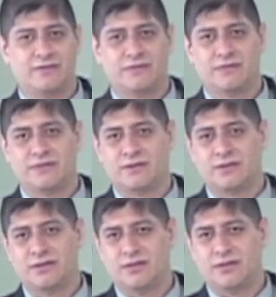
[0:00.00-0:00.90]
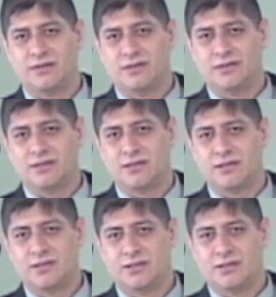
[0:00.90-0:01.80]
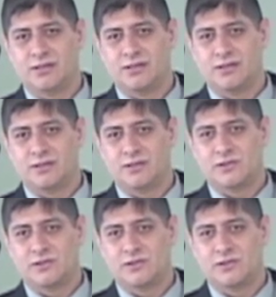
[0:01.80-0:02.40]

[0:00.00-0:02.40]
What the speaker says: Nobody speaks.